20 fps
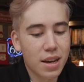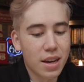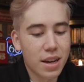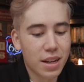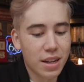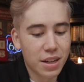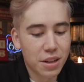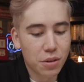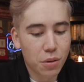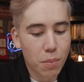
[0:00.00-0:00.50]

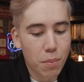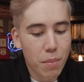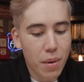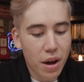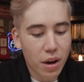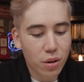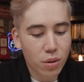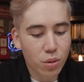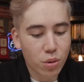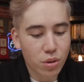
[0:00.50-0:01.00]
in either
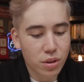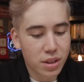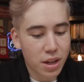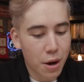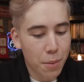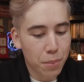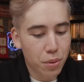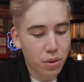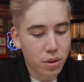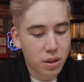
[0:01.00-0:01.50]
metal or
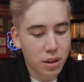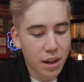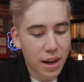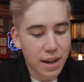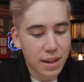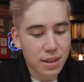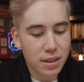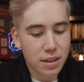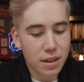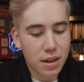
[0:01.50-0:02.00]
tempered
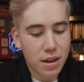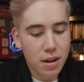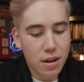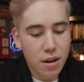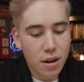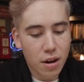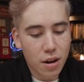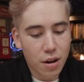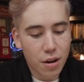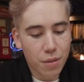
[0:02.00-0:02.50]
glass.
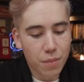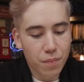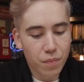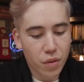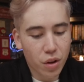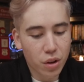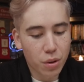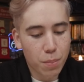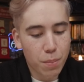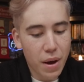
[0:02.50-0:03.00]
On
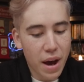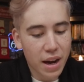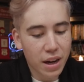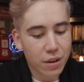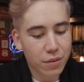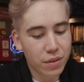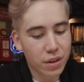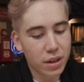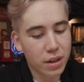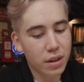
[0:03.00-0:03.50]
the back
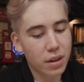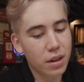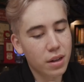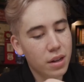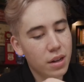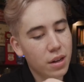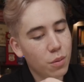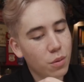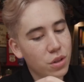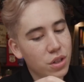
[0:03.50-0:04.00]
of it,
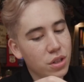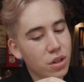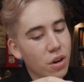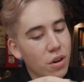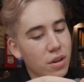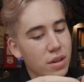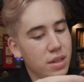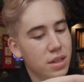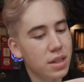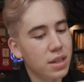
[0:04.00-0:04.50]
which is
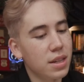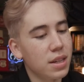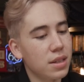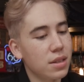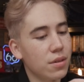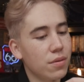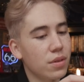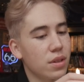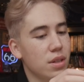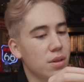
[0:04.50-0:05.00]
hard to see because
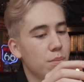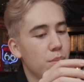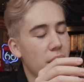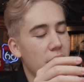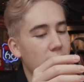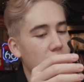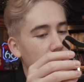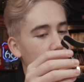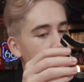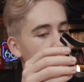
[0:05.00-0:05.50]
of this
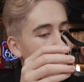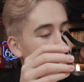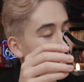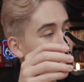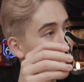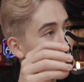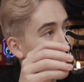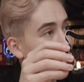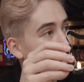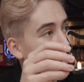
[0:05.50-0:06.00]
band,
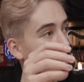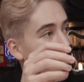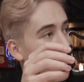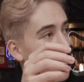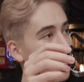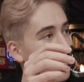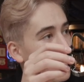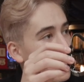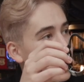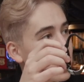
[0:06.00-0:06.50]

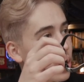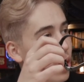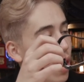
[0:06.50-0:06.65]
there's a